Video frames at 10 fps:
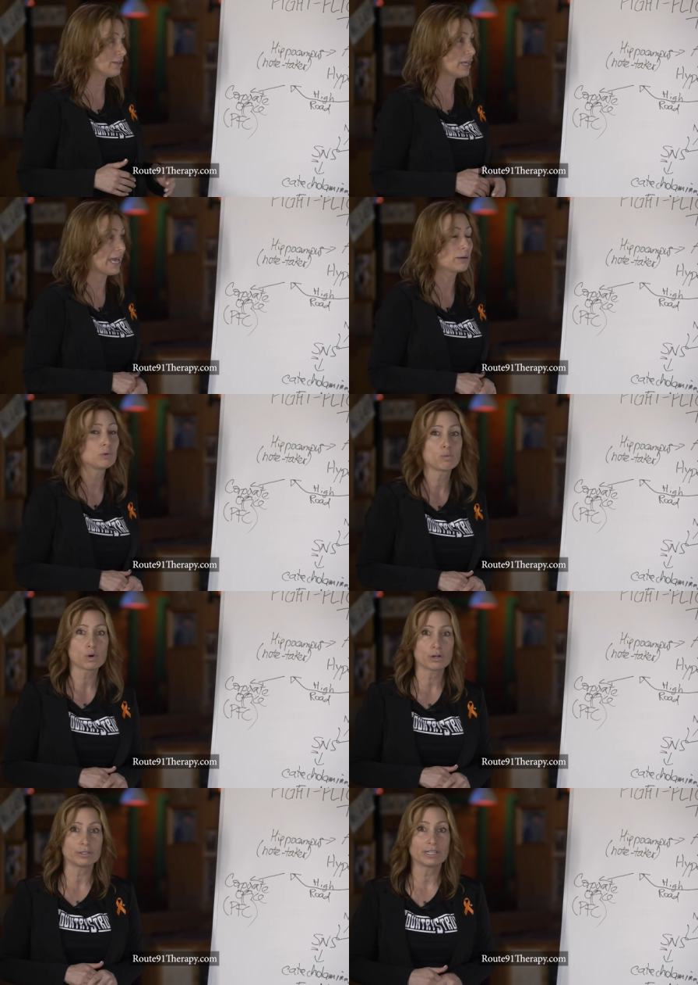In the
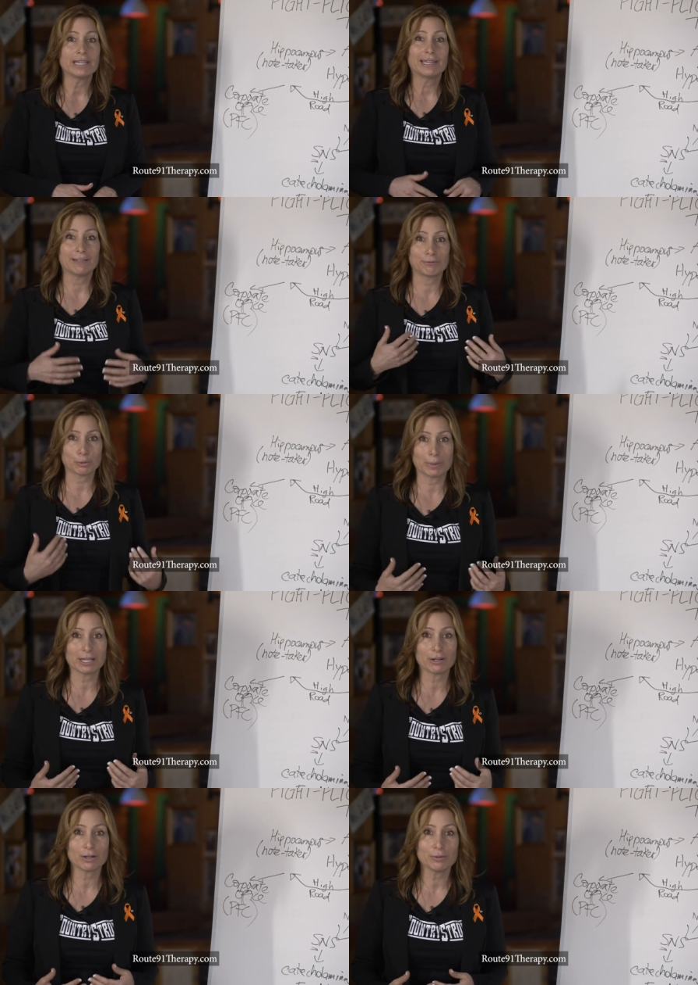animal world, if you're
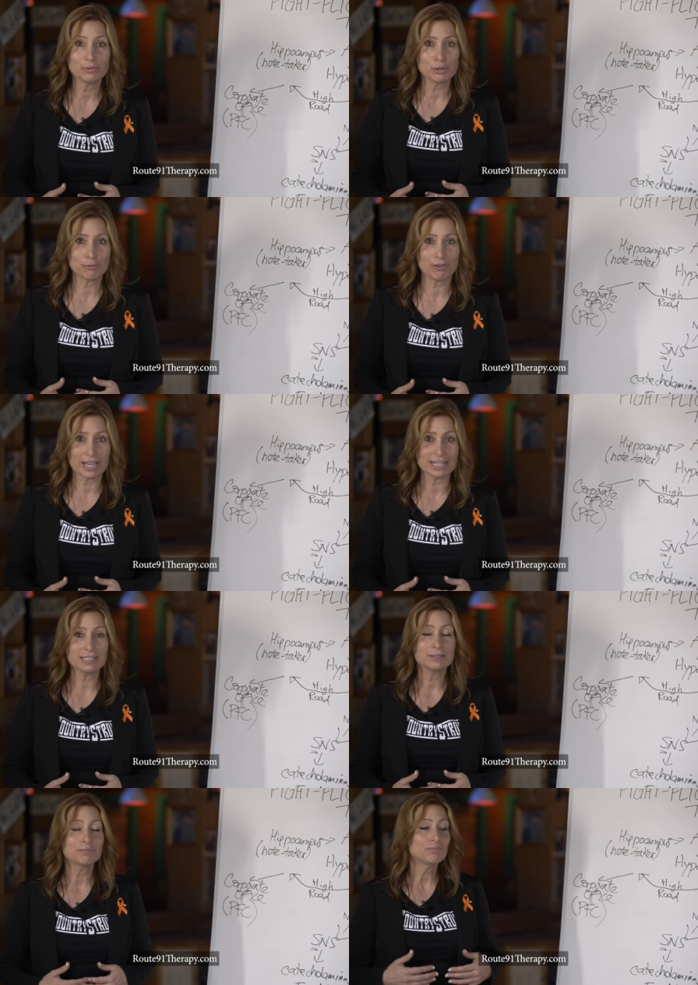bigger, you fight.